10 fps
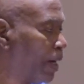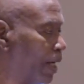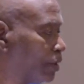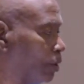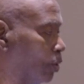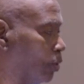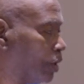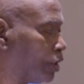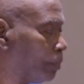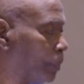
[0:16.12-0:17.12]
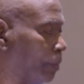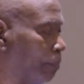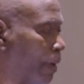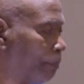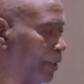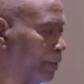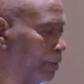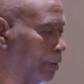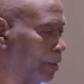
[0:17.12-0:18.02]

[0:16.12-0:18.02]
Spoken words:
parcel ownership mapping